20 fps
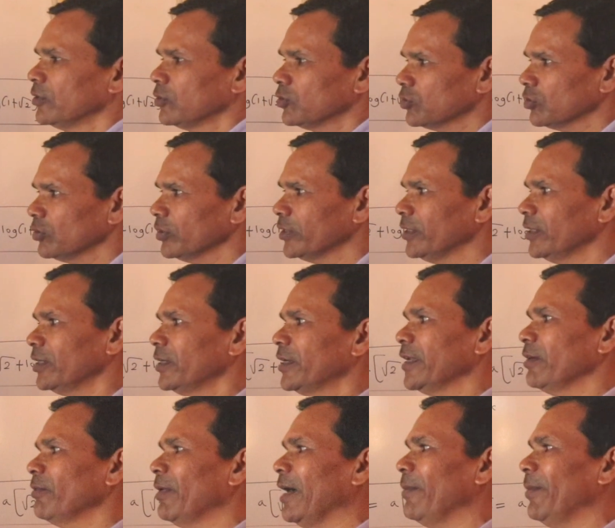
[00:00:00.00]
So here
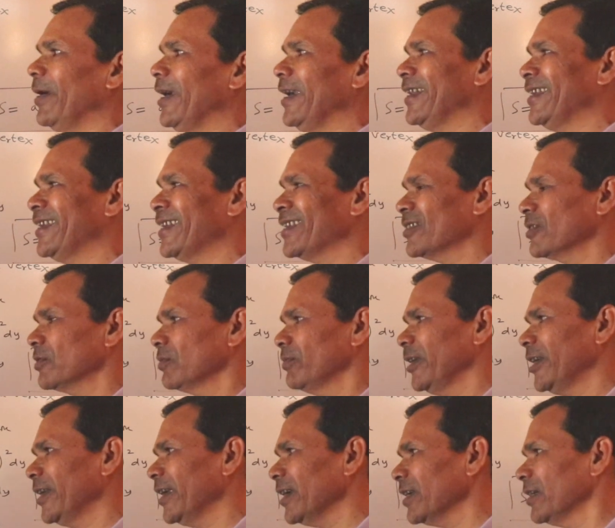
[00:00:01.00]
dy by dx,
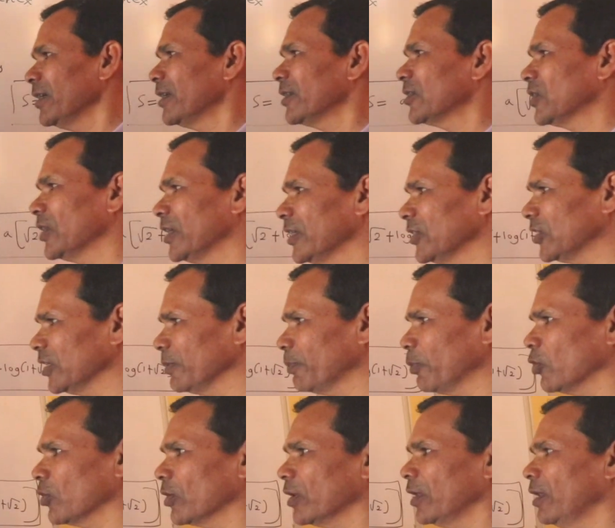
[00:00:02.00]
we take its
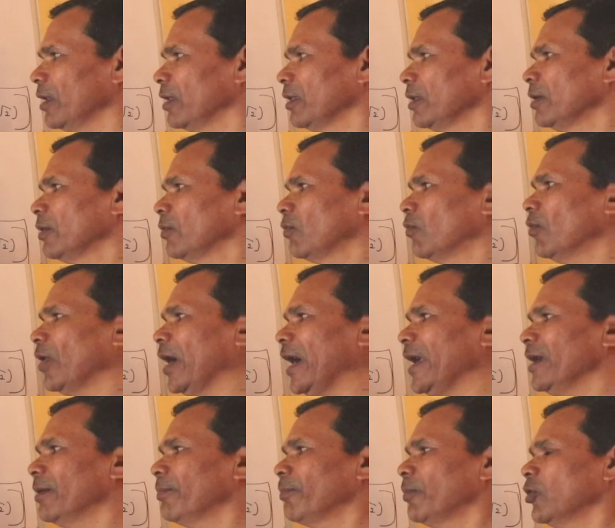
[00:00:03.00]
reciprocal
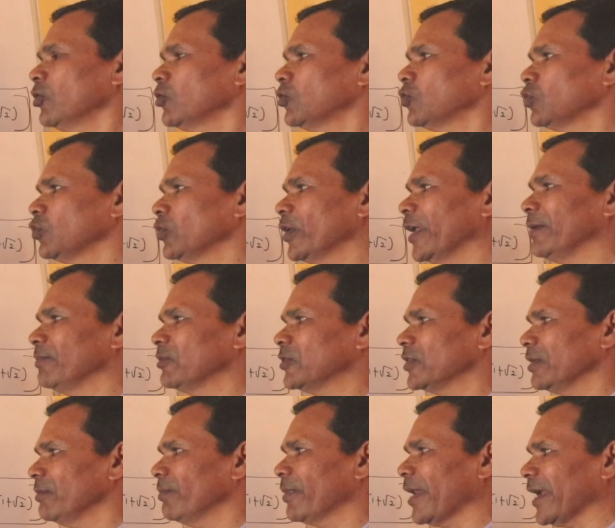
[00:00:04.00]
y upon 2
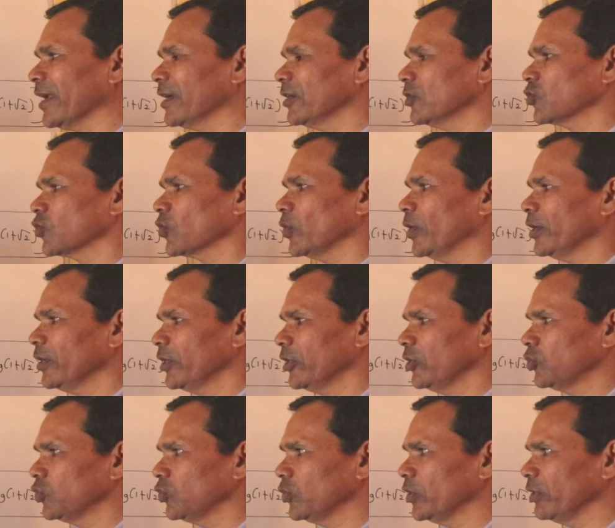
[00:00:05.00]
times a bracket square
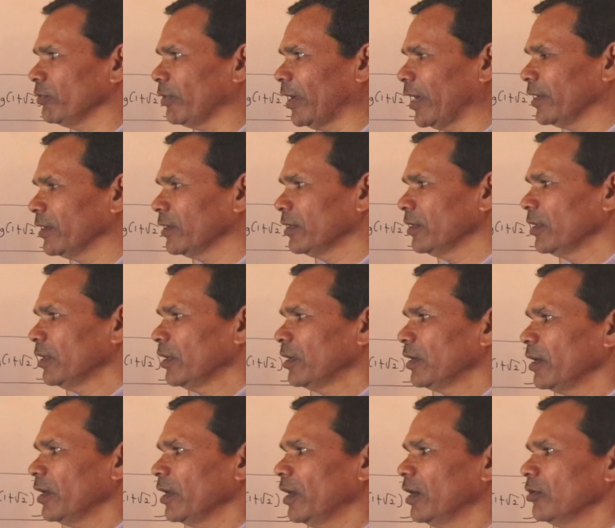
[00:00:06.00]
into dy.
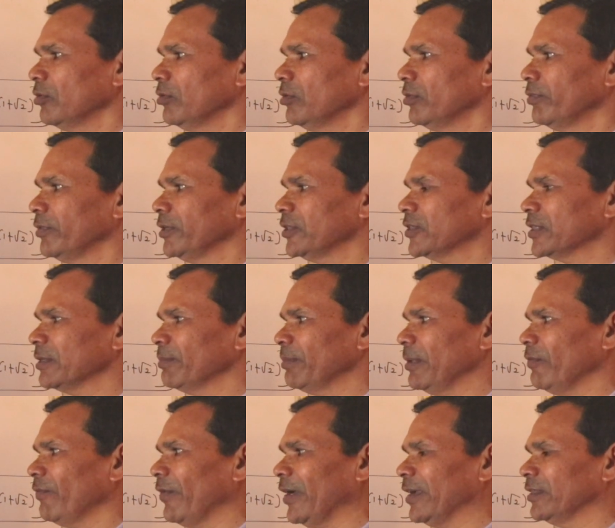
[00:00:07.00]
Now we
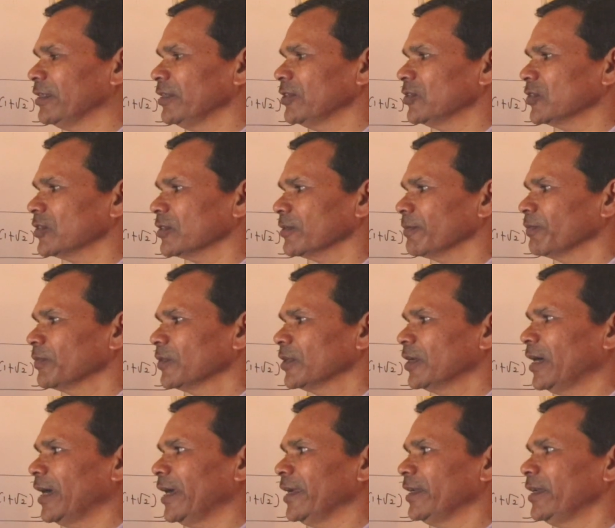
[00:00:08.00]
simplify this.
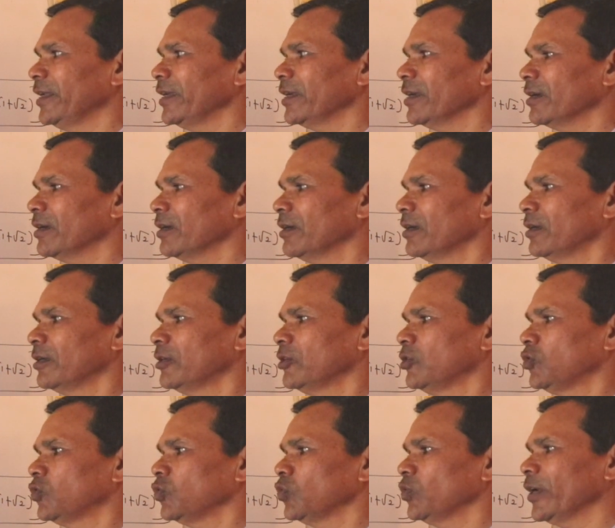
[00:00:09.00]
I take
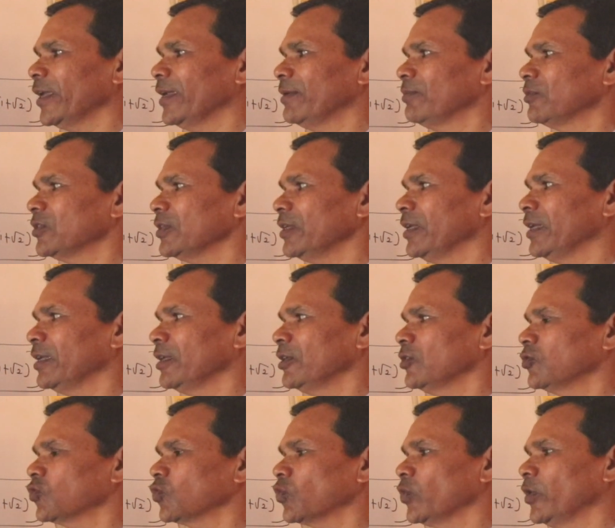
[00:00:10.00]
2 times a
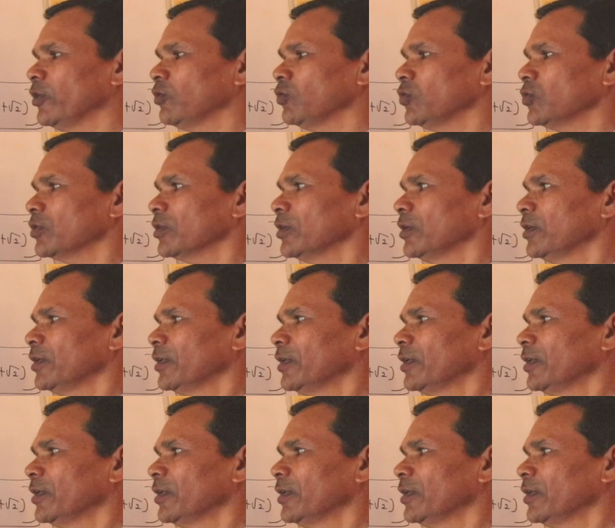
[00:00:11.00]
square root.